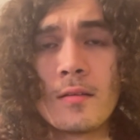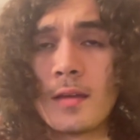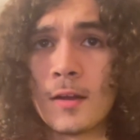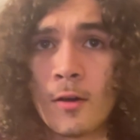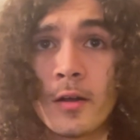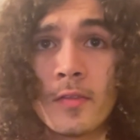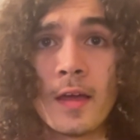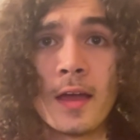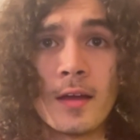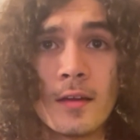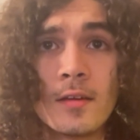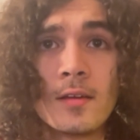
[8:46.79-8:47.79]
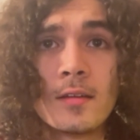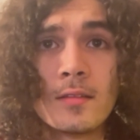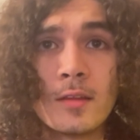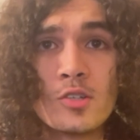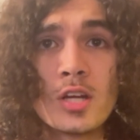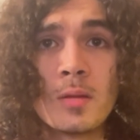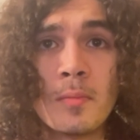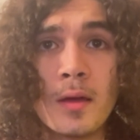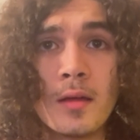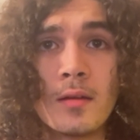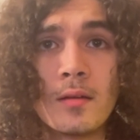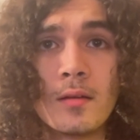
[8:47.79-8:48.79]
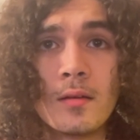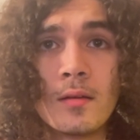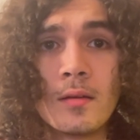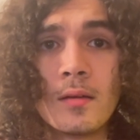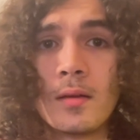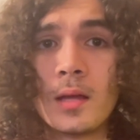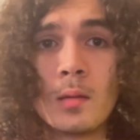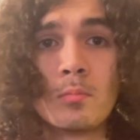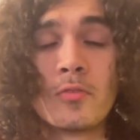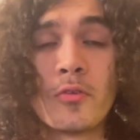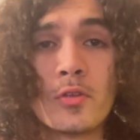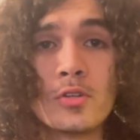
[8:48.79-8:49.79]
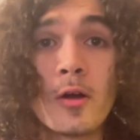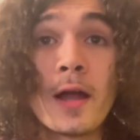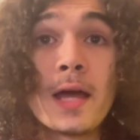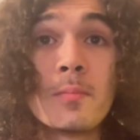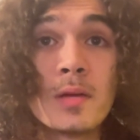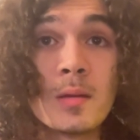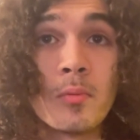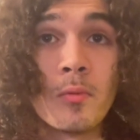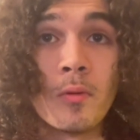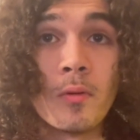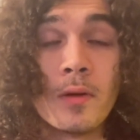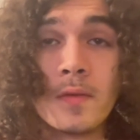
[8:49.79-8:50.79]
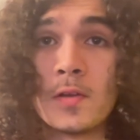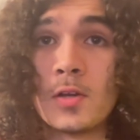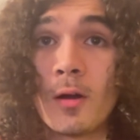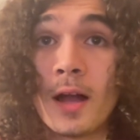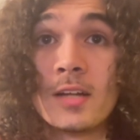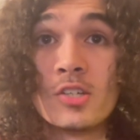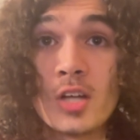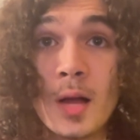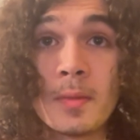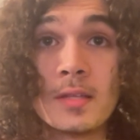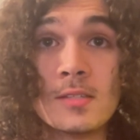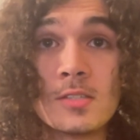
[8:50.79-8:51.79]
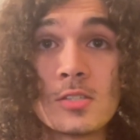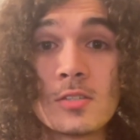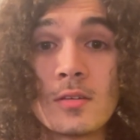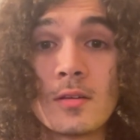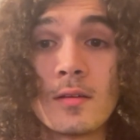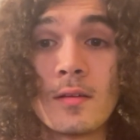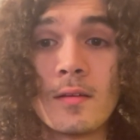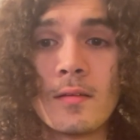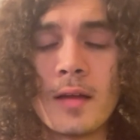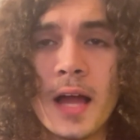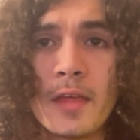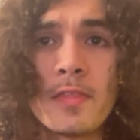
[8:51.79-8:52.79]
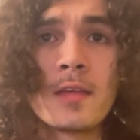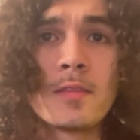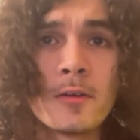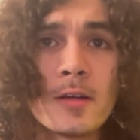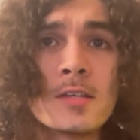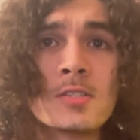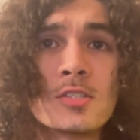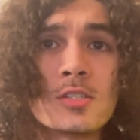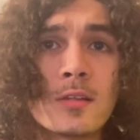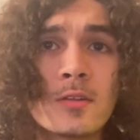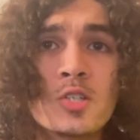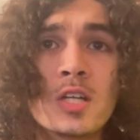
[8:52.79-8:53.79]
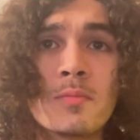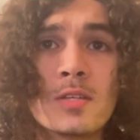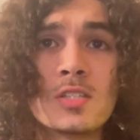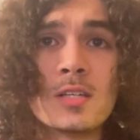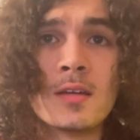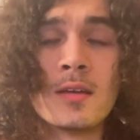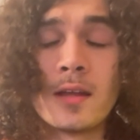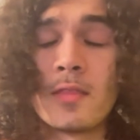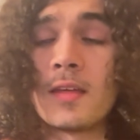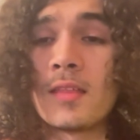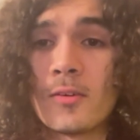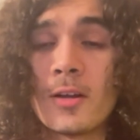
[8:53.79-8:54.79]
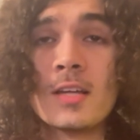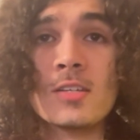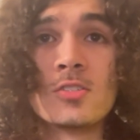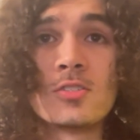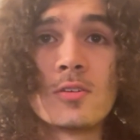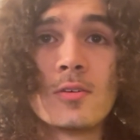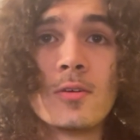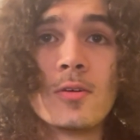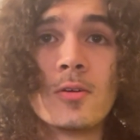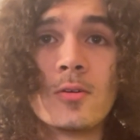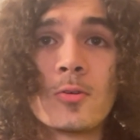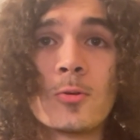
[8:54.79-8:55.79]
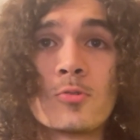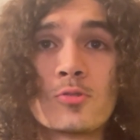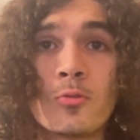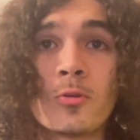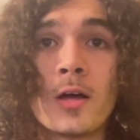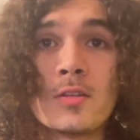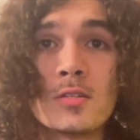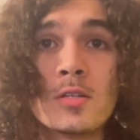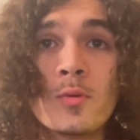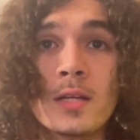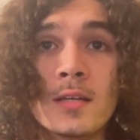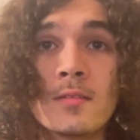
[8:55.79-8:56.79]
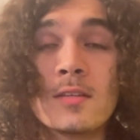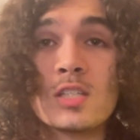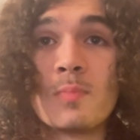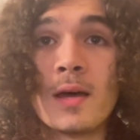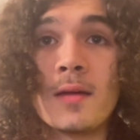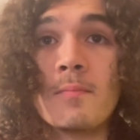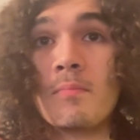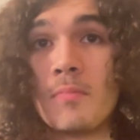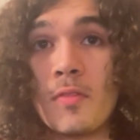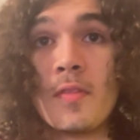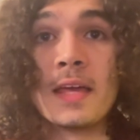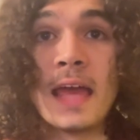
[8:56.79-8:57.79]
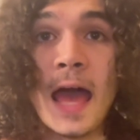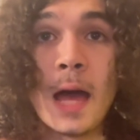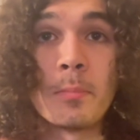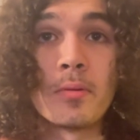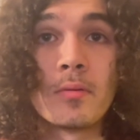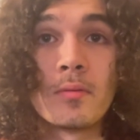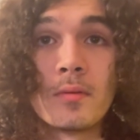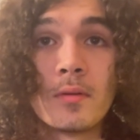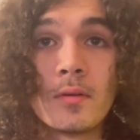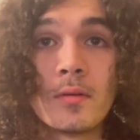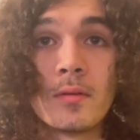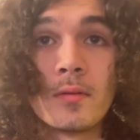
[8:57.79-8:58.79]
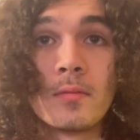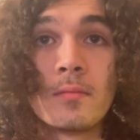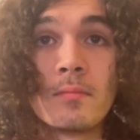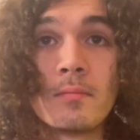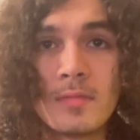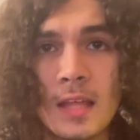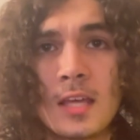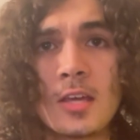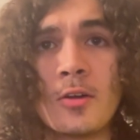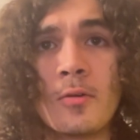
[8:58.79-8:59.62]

And are they legitimate? But for the Darkhad people, the Darkhad shamans, I think there is legitimacy, and I think there is cultural continuity despite the gap. Thank you.